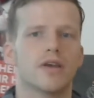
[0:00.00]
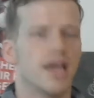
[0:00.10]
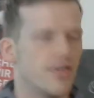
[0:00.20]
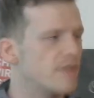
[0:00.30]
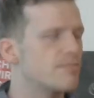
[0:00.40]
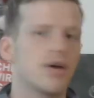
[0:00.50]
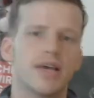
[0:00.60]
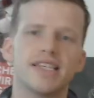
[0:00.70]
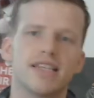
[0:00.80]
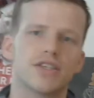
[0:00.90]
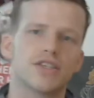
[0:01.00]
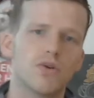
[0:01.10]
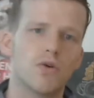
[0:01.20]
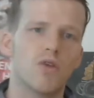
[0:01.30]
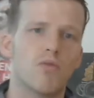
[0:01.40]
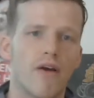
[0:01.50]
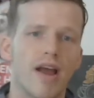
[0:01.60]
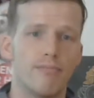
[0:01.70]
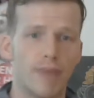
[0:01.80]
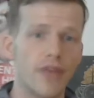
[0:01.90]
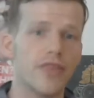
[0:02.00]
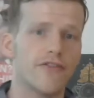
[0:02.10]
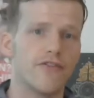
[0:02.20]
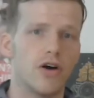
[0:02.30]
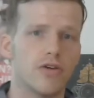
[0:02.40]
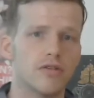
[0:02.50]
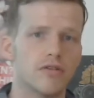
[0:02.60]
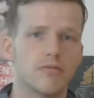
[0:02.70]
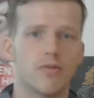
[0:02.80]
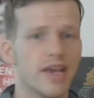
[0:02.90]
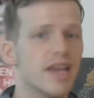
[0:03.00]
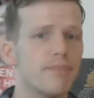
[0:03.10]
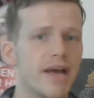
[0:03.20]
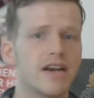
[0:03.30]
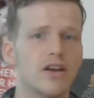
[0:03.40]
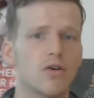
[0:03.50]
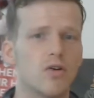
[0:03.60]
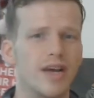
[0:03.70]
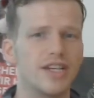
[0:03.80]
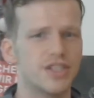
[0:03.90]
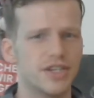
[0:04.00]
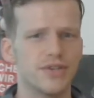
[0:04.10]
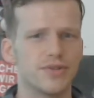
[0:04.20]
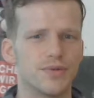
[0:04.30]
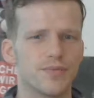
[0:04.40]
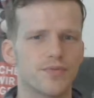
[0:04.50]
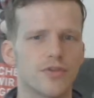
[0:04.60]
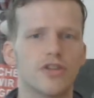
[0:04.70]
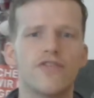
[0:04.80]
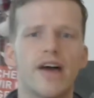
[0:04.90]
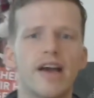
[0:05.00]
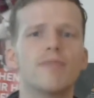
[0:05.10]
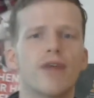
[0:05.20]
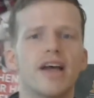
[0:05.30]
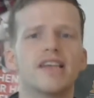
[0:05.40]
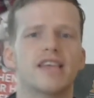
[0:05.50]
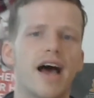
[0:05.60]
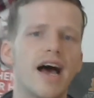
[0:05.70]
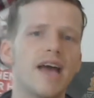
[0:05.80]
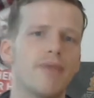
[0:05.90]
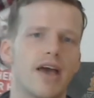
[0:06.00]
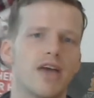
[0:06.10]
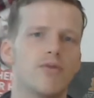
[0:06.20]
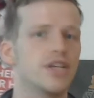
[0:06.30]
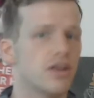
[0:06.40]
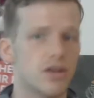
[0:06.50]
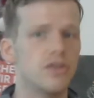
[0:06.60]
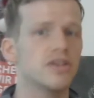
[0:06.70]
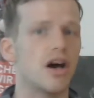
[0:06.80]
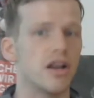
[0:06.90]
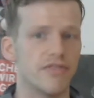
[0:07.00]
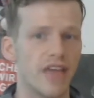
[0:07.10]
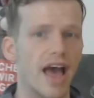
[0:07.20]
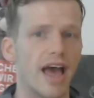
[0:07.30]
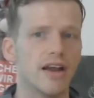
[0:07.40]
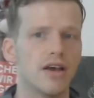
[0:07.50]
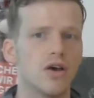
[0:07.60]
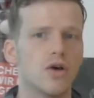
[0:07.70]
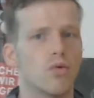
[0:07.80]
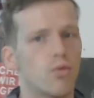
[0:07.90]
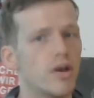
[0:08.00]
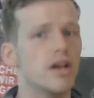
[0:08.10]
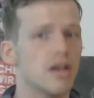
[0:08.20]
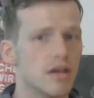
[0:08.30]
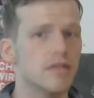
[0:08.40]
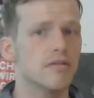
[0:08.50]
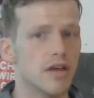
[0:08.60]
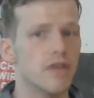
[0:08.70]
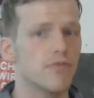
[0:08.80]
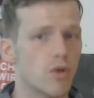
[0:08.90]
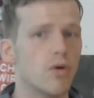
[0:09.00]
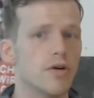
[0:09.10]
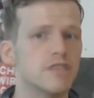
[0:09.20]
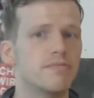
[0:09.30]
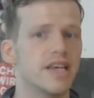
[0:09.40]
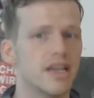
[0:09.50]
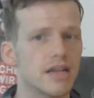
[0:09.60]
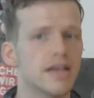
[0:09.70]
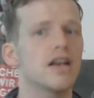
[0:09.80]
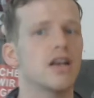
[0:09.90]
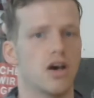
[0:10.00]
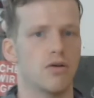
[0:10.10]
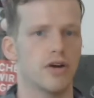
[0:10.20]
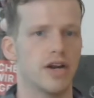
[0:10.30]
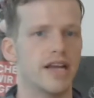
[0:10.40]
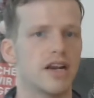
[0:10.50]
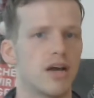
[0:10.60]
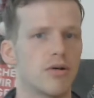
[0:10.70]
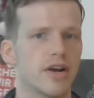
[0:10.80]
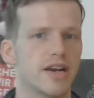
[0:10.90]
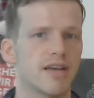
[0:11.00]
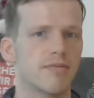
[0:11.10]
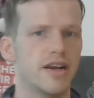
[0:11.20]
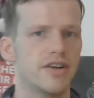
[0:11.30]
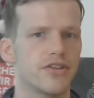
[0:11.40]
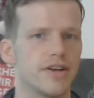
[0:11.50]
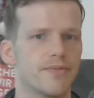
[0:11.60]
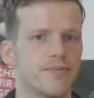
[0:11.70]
And the employees at the store where I bought the phone, well, they get paid in local wages too. So the final price that I pay, which includes all of that, will, of course, be a little lower in a lower income country.